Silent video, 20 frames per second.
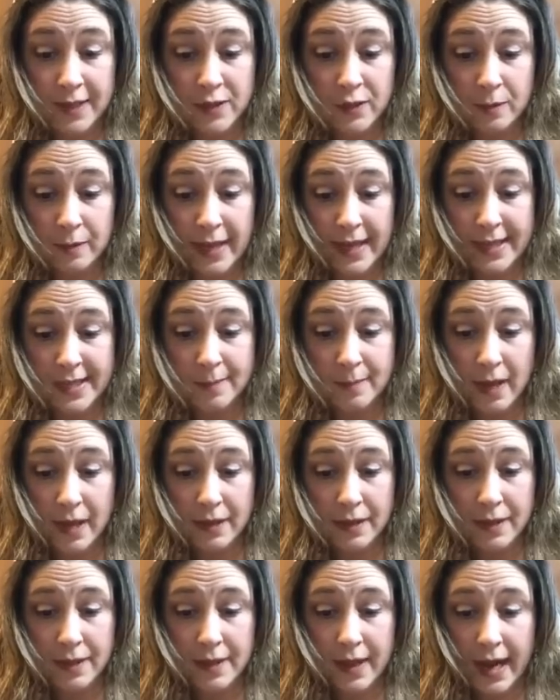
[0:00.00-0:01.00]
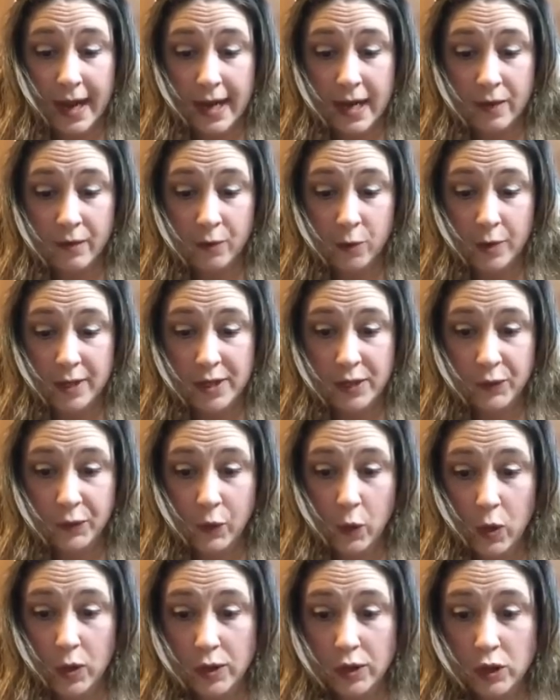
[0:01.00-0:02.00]
from last month that I invoiced
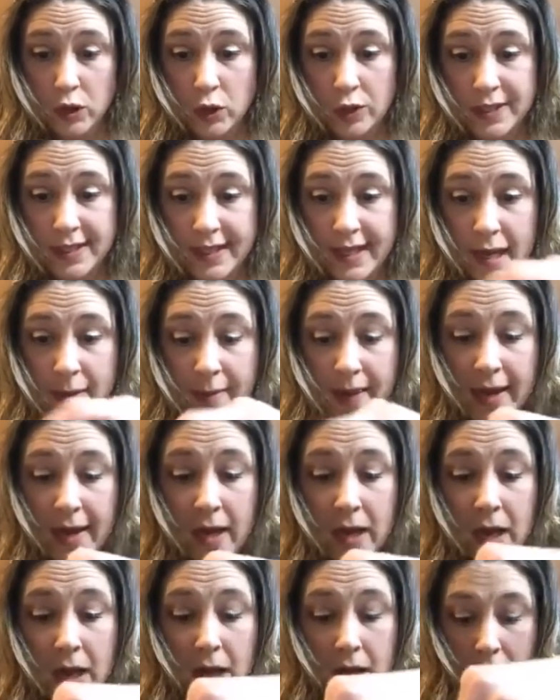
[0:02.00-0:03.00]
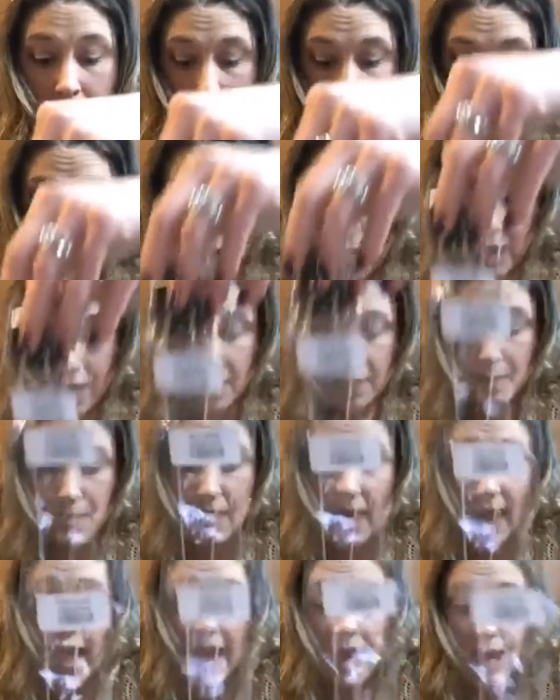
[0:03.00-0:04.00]
for as soon as it came in,
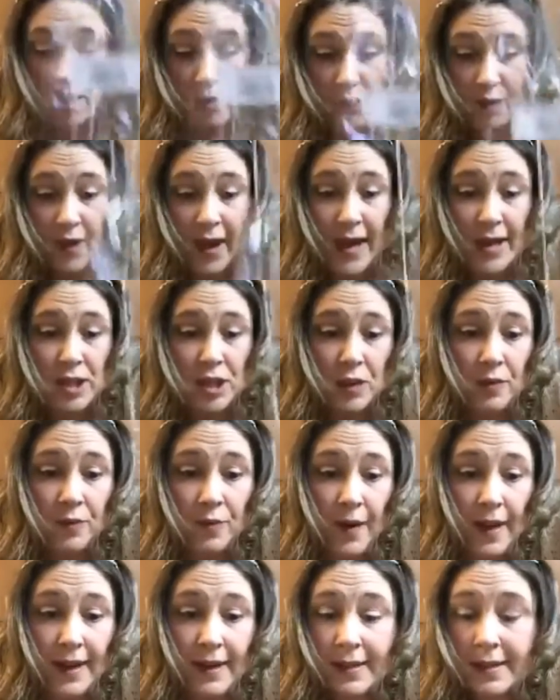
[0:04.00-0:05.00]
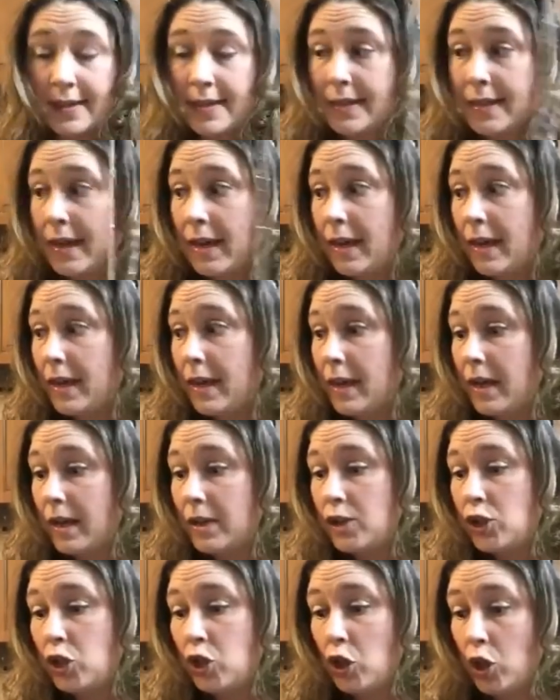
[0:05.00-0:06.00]
that fashion fix
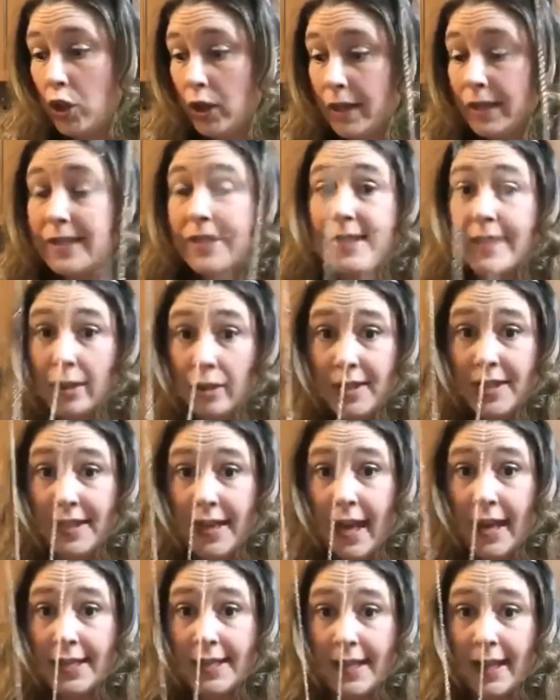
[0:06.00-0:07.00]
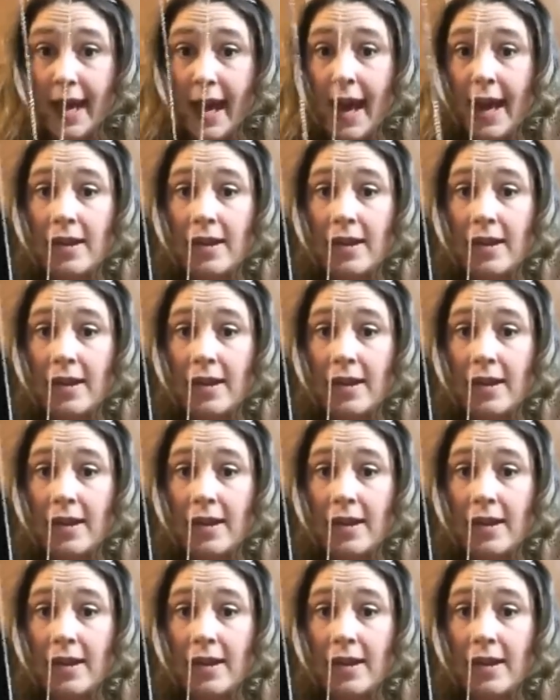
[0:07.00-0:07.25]
took till today to get.